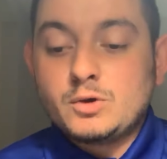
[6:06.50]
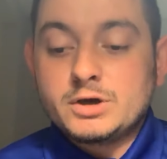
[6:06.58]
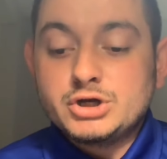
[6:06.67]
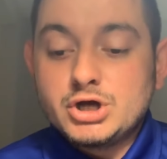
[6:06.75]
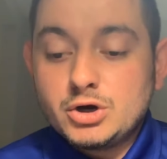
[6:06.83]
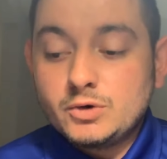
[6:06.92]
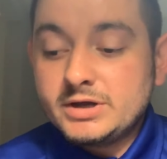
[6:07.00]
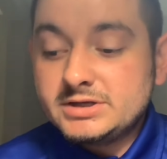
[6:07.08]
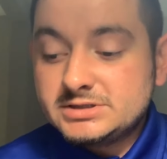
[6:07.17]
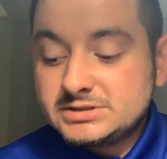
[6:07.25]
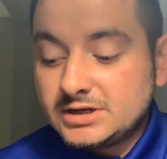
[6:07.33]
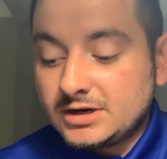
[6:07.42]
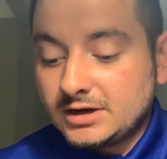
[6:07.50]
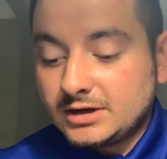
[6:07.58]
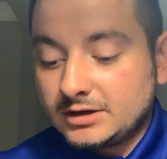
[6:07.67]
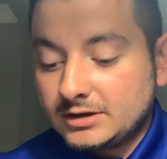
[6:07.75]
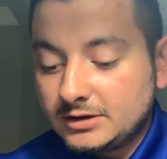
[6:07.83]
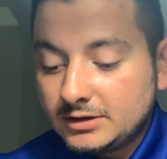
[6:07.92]
quick note is
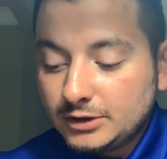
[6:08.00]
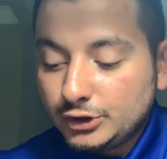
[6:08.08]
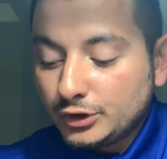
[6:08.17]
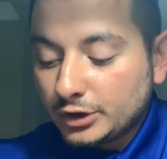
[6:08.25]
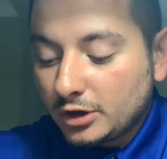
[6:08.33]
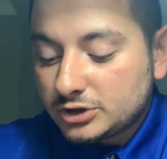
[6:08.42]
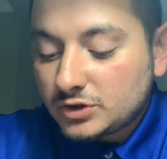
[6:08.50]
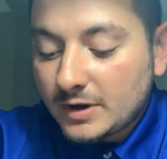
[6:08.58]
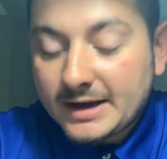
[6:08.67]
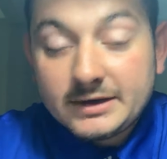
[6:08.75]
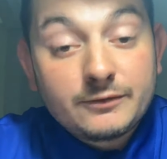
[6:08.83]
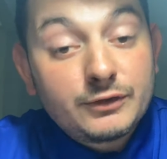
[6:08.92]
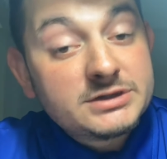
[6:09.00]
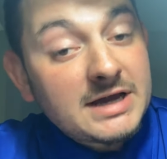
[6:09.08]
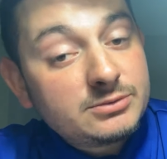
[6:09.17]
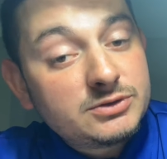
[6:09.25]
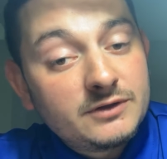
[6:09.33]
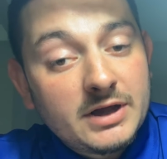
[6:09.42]
you can also add different
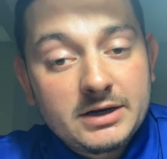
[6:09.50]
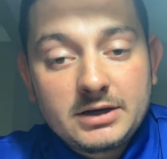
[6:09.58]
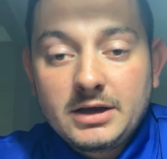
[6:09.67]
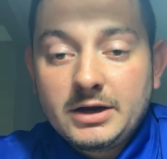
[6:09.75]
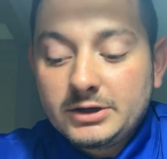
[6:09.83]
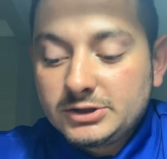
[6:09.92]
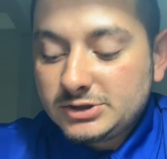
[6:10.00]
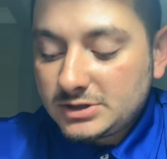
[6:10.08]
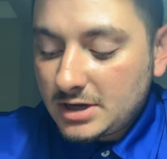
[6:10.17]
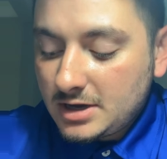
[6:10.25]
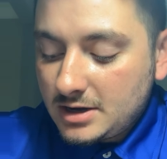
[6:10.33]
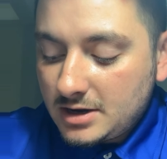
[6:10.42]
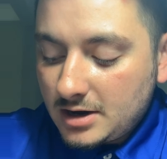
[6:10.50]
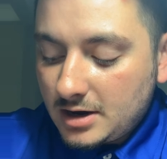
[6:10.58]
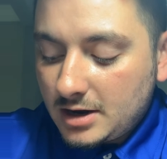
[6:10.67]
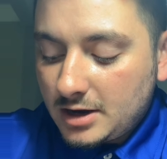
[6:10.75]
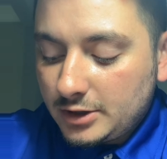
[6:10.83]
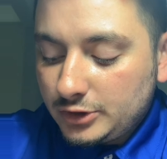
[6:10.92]
types of landing gears.
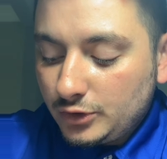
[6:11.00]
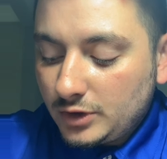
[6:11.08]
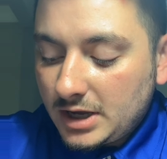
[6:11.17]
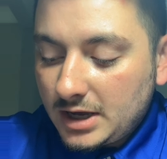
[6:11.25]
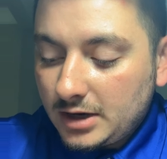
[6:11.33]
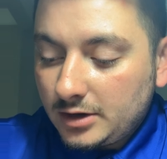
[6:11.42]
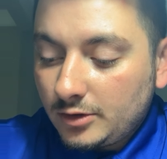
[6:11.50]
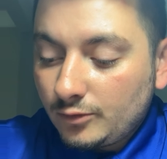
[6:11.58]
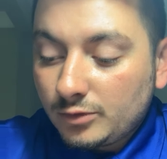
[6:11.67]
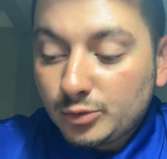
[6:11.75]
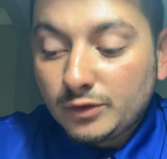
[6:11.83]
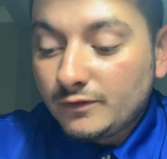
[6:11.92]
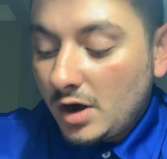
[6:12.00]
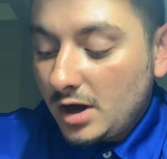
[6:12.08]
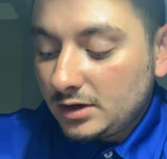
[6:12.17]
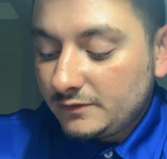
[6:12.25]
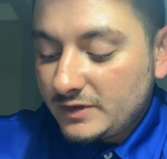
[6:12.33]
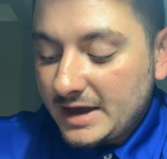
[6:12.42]
You can remove
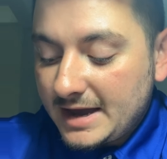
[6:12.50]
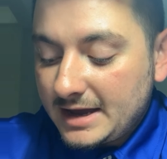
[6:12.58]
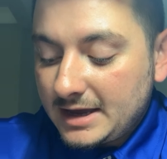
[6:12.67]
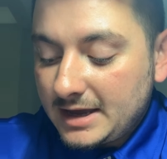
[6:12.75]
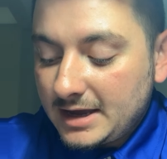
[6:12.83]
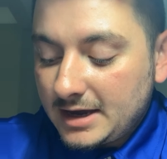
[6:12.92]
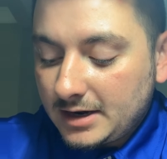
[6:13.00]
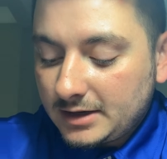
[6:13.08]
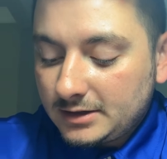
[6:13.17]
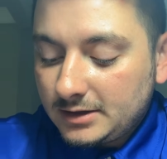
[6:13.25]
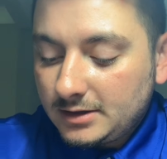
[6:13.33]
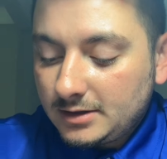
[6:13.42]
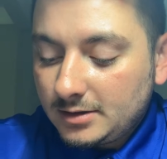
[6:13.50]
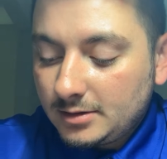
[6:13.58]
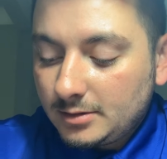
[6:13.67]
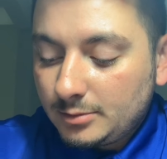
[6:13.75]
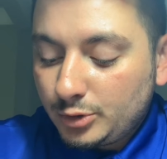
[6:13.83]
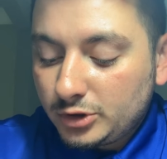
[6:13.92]
all of that and
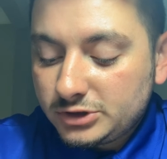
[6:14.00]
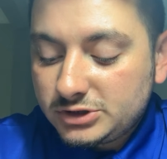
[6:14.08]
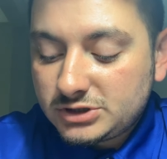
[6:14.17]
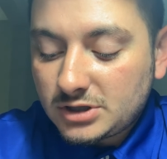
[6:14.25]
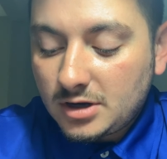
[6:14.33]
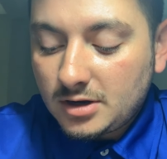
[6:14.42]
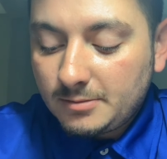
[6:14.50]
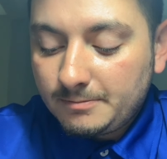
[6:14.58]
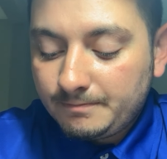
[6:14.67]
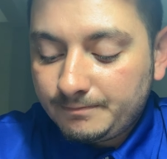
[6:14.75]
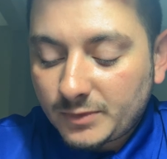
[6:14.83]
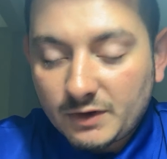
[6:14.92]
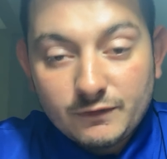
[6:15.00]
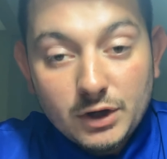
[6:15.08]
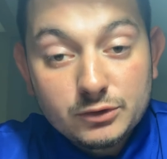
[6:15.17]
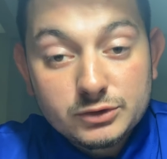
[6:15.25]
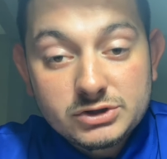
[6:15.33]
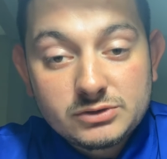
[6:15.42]
put some
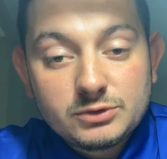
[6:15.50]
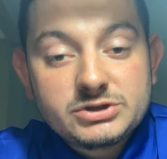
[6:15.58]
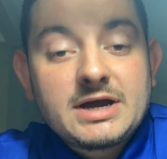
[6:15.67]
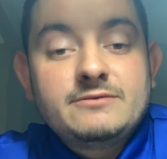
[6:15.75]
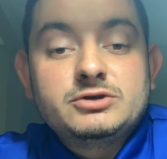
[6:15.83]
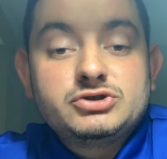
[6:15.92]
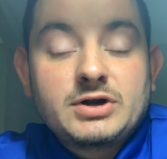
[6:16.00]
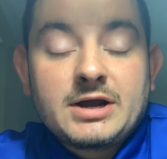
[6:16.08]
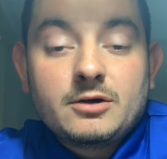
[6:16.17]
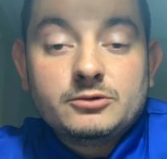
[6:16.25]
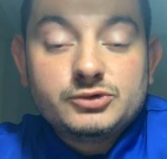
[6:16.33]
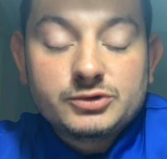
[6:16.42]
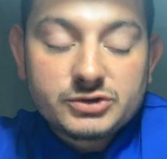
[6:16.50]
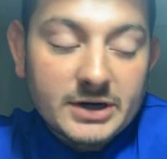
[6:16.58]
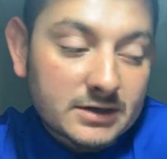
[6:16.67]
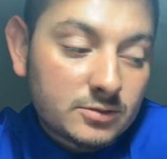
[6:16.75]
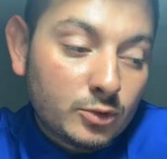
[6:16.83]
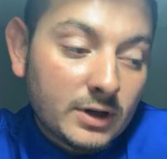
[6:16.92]
floats, which have a
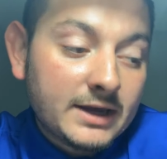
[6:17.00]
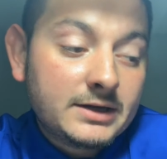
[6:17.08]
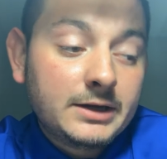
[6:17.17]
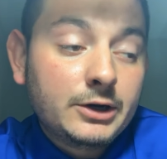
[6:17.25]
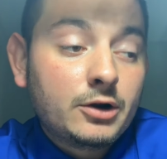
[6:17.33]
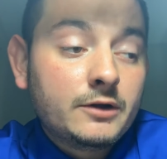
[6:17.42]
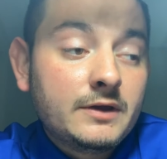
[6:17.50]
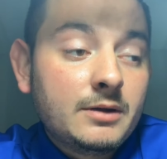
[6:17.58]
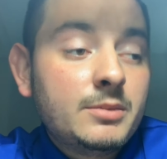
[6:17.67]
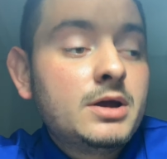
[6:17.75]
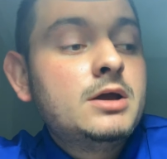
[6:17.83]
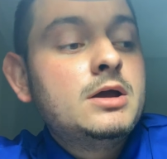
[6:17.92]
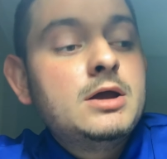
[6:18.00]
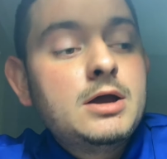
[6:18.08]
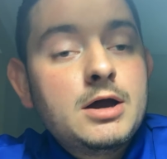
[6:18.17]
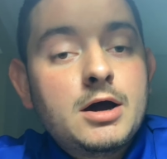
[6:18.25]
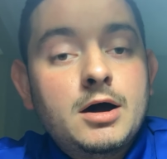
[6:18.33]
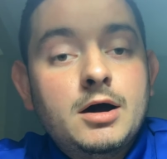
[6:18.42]
retractable landing gear on them.
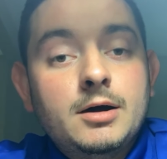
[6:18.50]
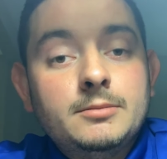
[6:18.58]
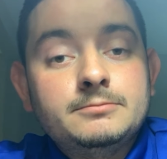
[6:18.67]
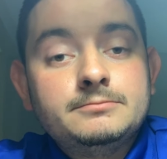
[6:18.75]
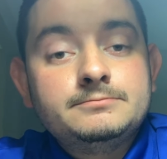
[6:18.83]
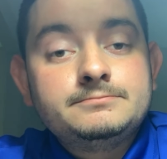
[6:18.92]
Um,